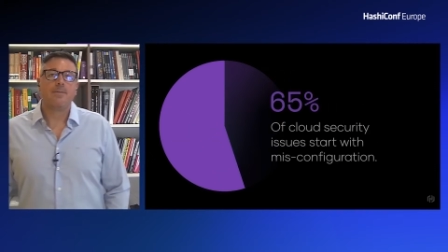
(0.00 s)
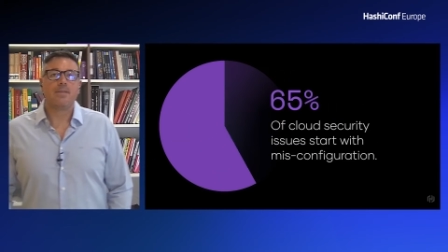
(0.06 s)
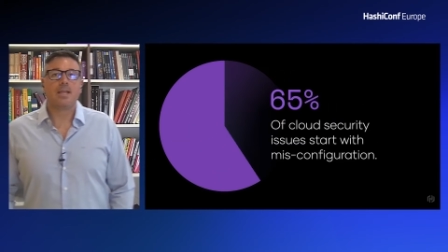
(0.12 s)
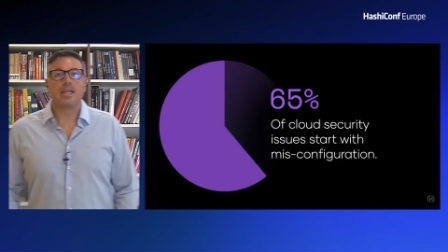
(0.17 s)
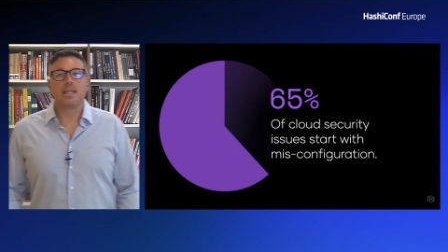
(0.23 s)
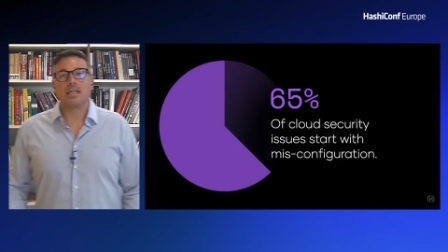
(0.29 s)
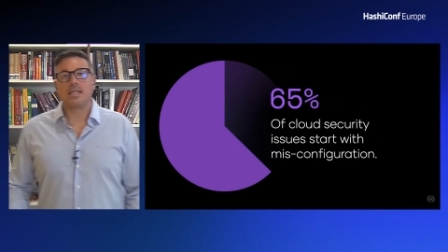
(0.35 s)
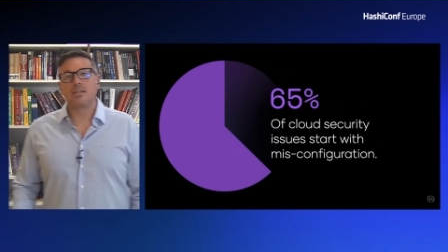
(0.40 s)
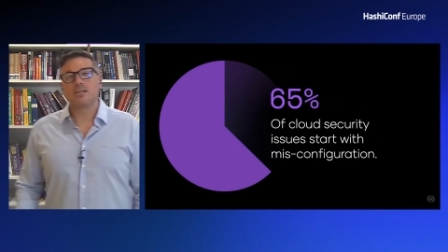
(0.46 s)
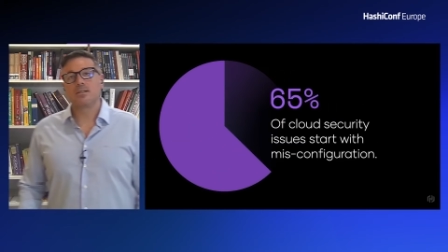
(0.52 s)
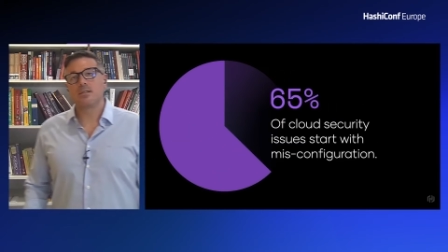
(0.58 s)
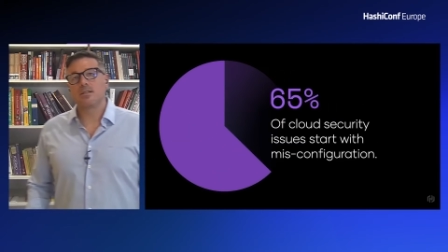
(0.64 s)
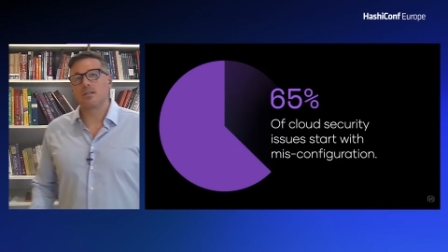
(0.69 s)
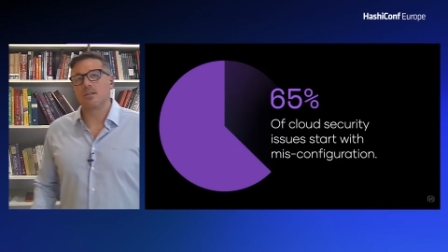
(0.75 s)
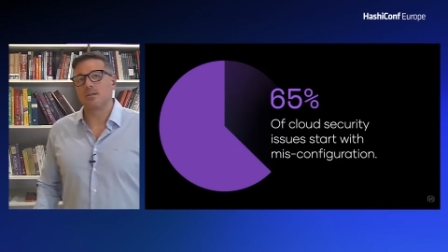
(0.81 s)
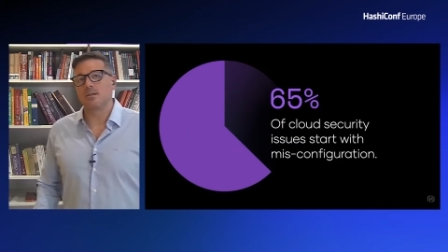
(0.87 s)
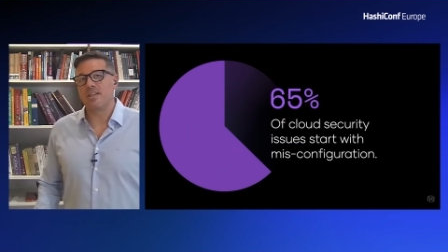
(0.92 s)
that leads
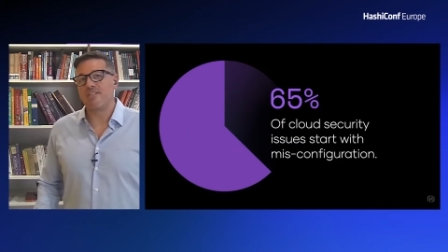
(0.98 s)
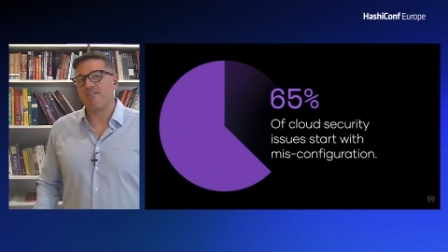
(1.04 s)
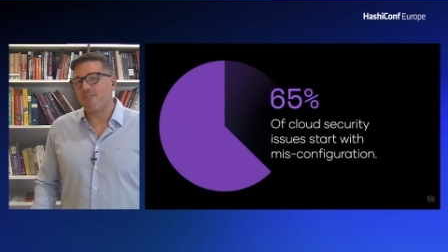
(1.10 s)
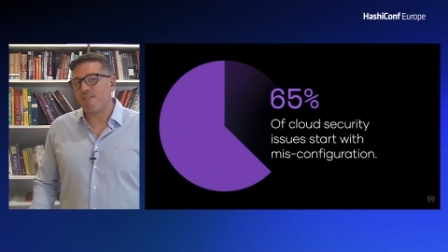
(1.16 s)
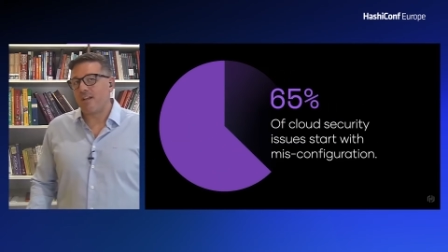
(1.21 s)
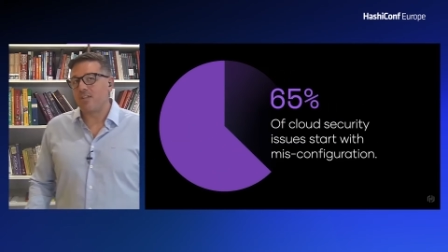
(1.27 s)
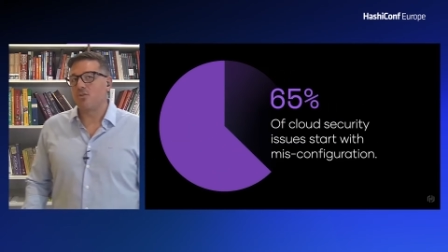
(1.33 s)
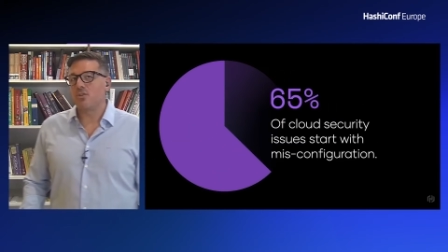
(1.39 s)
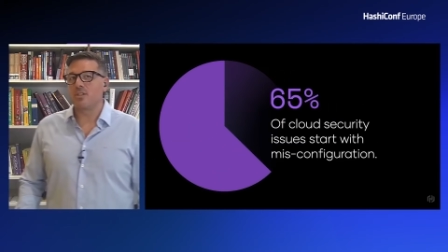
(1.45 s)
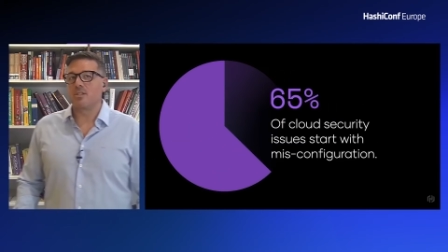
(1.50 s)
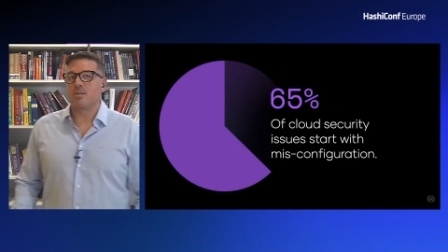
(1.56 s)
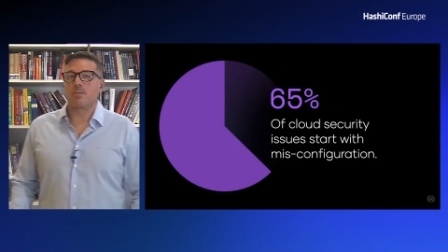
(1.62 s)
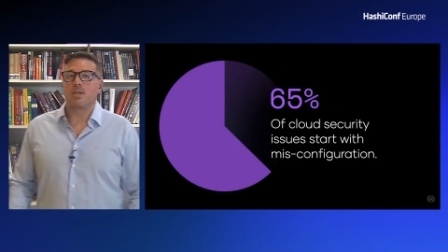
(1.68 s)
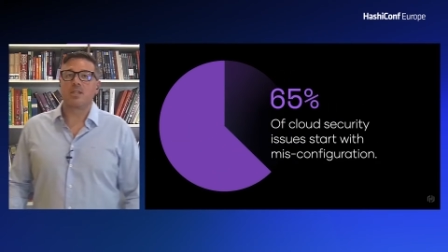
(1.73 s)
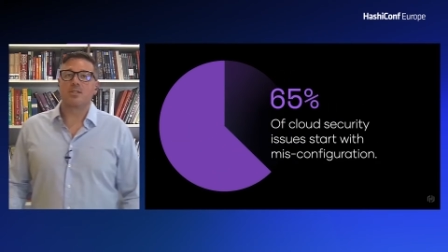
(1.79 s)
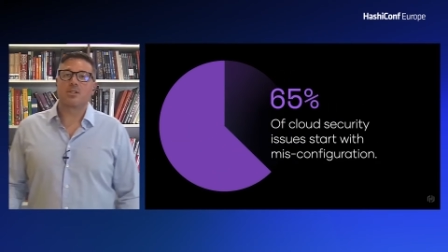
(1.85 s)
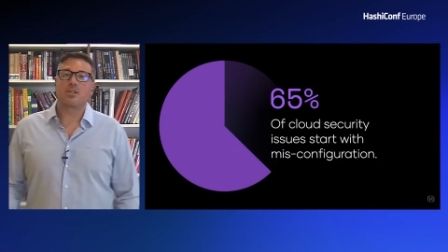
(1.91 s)
to eventually
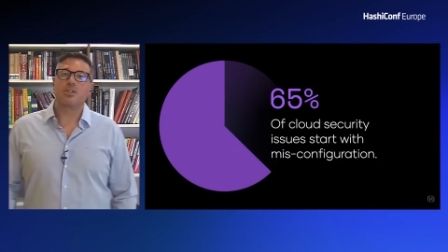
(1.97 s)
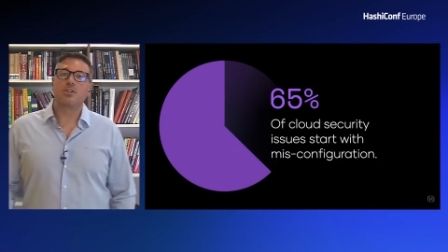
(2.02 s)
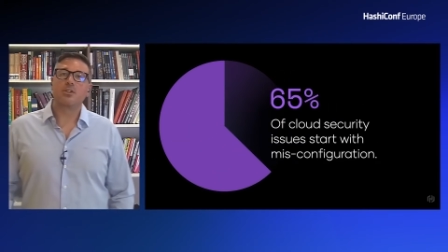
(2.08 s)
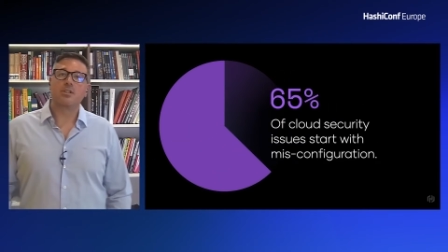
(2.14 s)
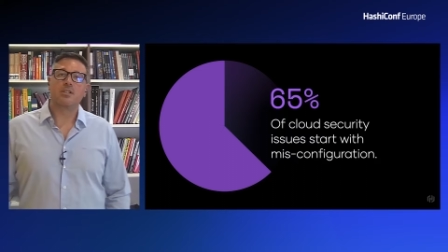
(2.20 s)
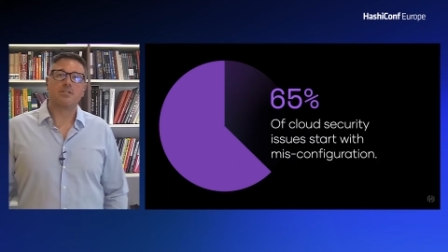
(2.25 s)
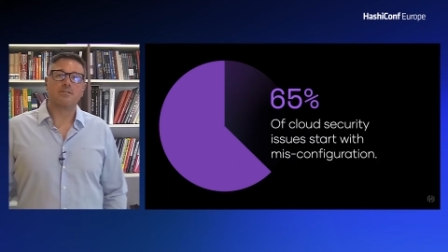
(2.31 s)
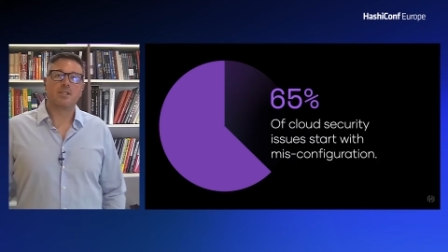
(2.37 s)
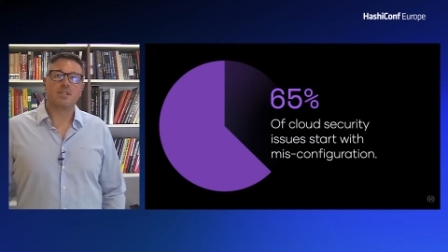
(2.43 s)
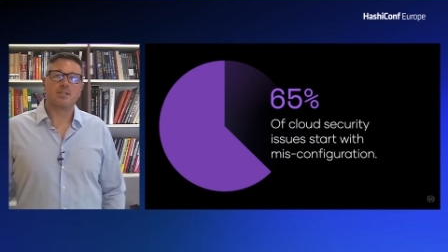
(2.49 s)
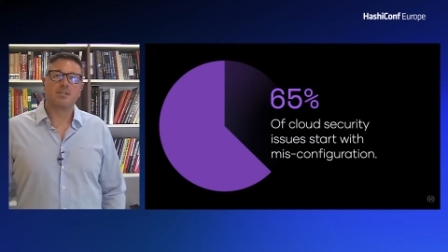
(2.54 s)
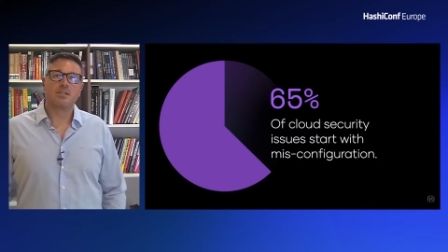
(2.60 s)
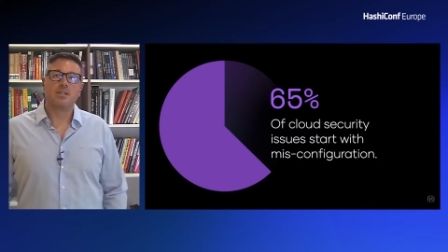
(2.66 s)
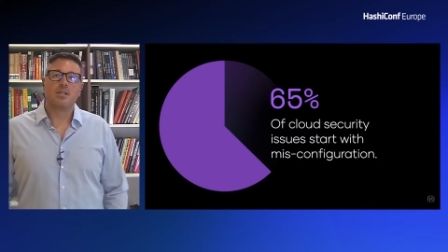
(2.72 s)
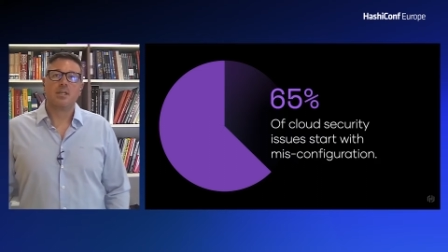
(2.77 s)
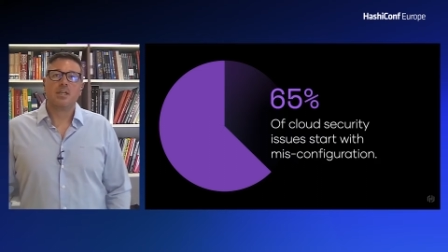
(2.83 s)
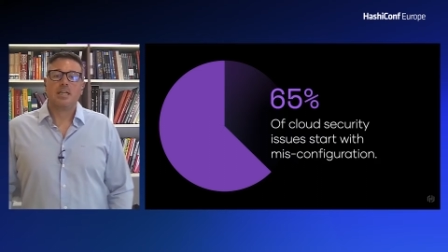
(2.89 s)
some kind of security event.